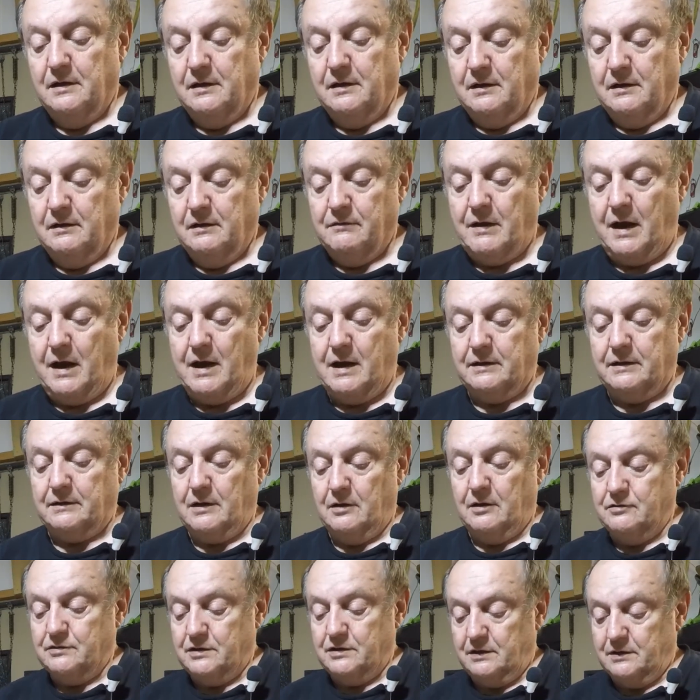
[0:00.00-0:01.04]
that
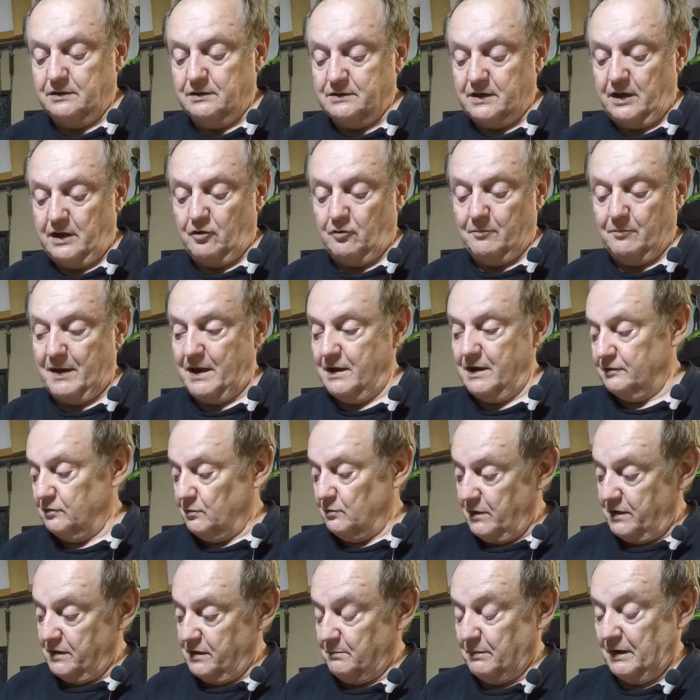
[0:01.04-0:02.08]
goes in the saddlebag the
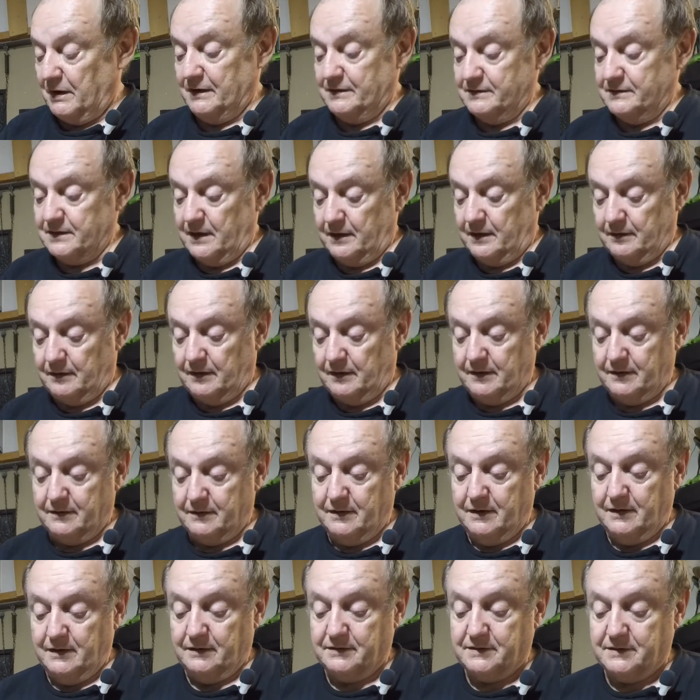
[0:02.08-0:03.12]
way the bike's setting like
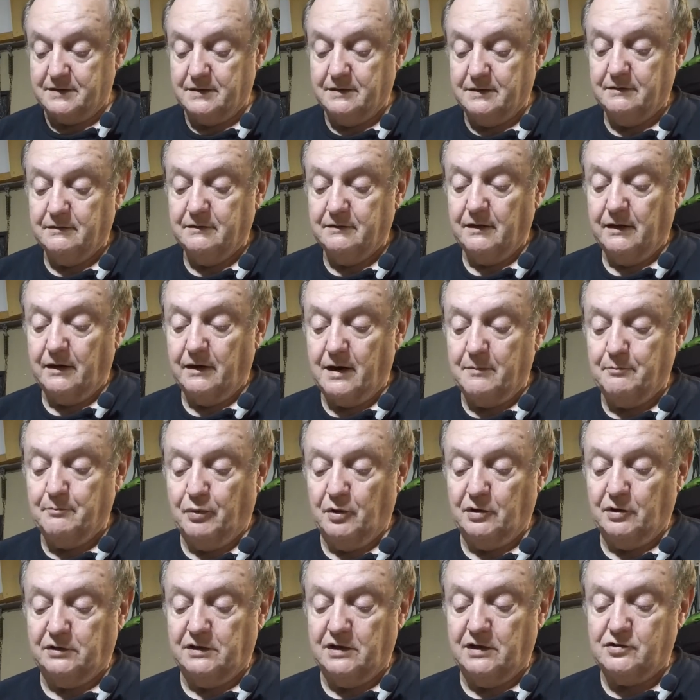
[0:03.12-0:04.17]
this, and I
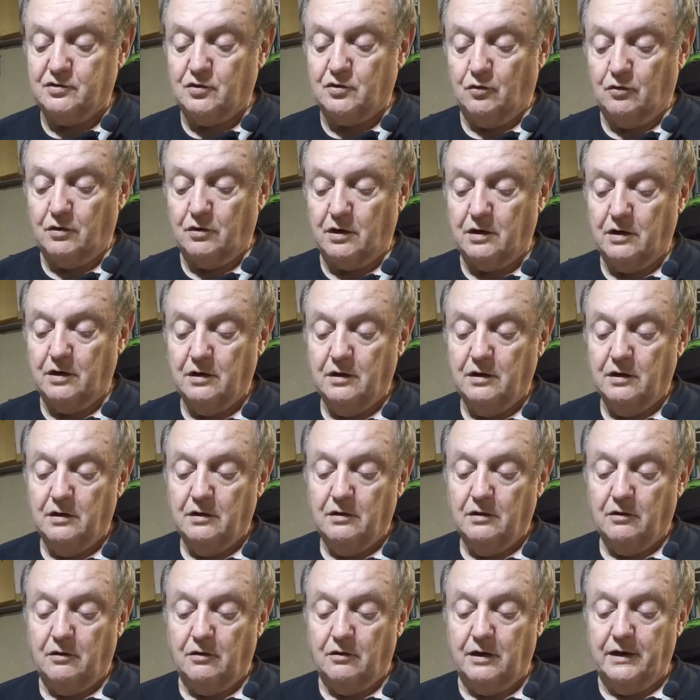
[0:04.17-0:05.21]
put this hook
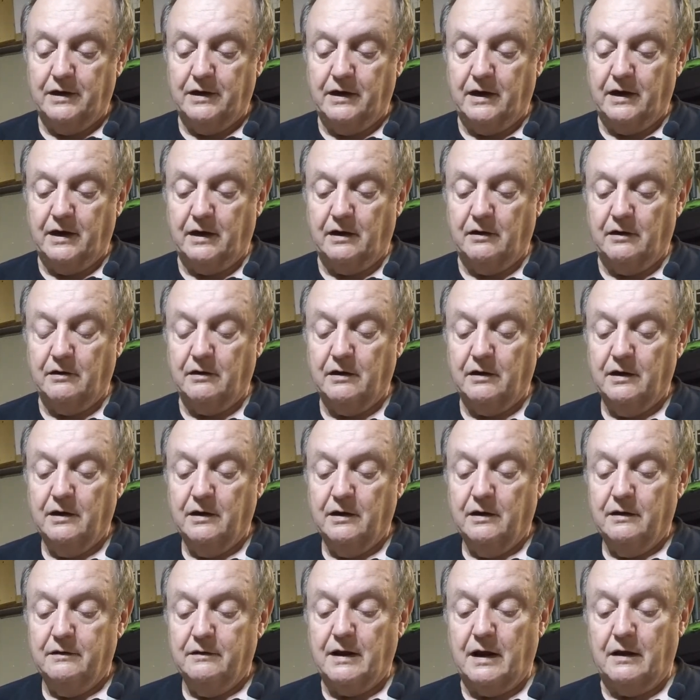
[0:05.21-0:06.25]
on there.
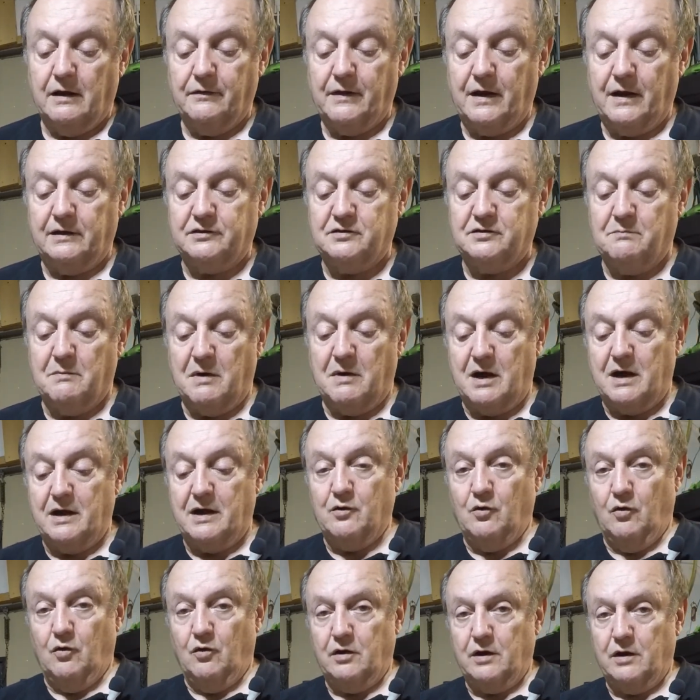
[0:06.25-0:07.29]
Now that's my
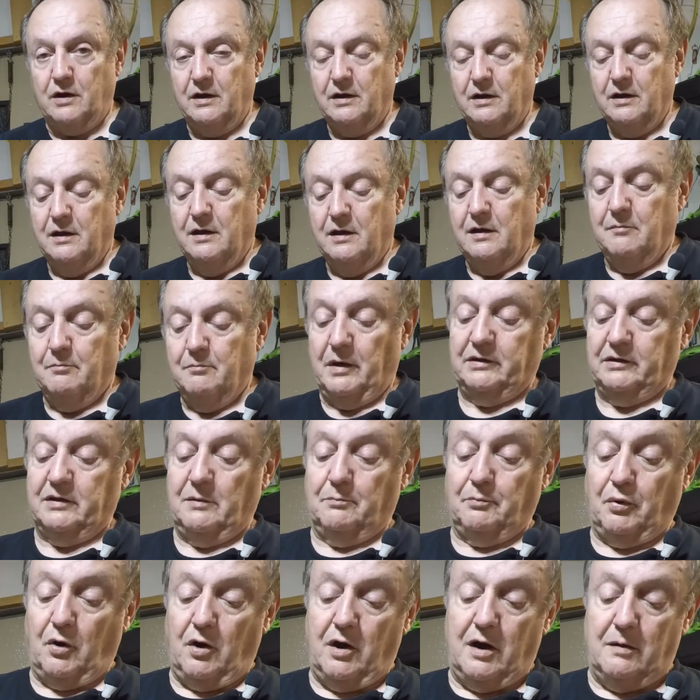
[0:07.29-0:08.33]
hook, but the
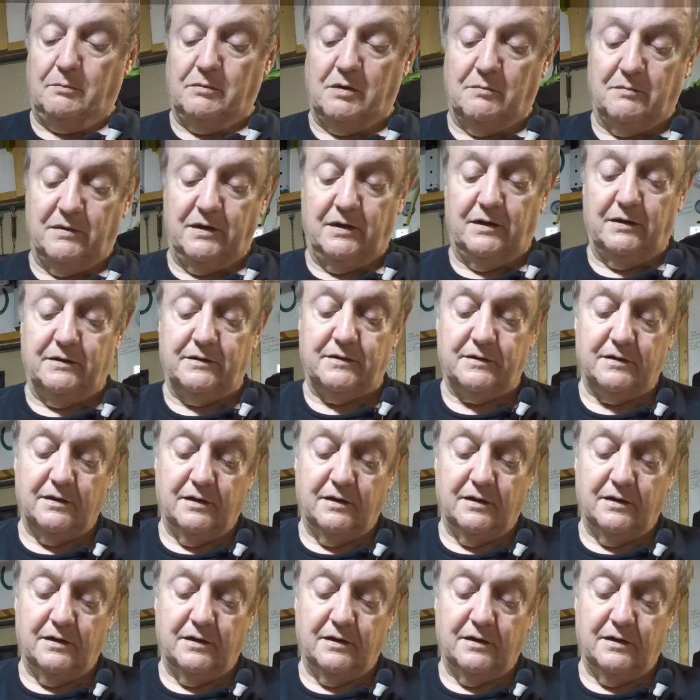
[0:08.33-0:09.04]
problem is,